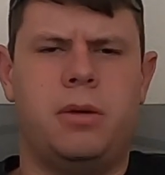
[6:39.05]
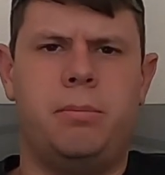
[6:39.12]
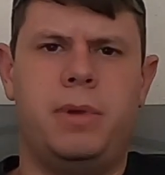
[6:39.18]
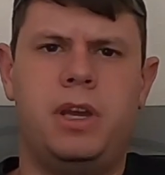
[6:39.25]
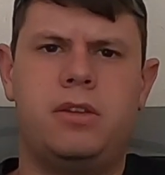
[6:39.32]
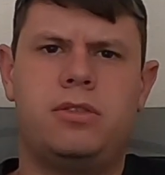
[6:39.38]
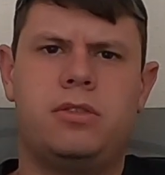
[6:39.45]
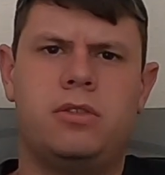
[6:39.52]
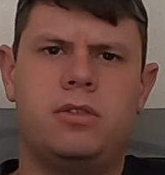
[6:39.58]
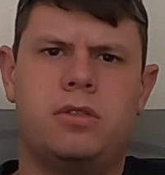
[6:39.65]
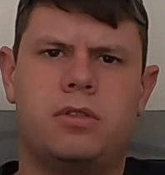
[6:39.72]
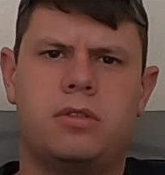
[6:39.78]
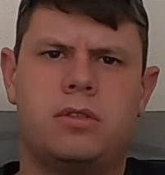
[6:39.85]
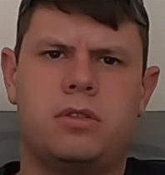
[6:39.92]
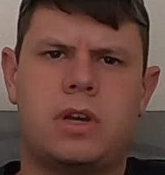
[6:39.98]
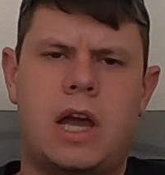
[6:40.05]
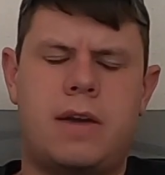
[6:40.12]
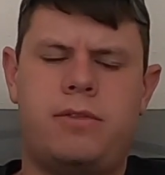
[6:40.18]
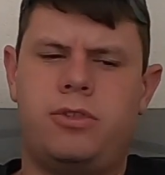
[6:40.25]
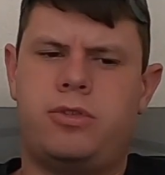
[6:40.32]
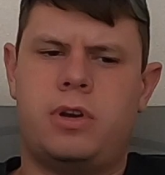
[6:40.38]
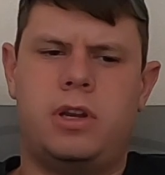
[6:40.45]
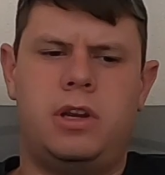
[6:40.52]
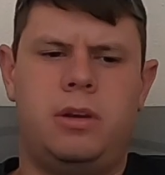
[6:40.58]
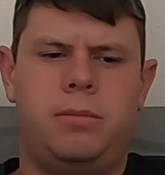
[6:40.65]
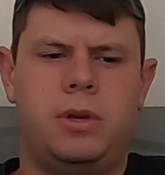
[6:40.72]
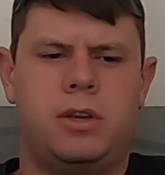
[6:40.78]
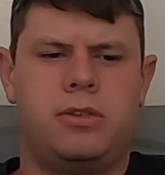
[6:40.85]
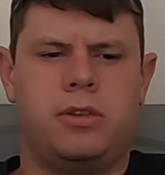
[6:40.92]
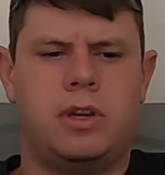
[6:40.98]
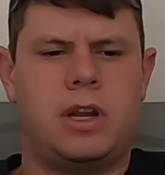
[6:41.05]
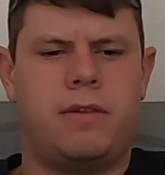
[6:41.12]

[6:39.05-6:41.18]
mixer, I haven't tried it in a mixer yet.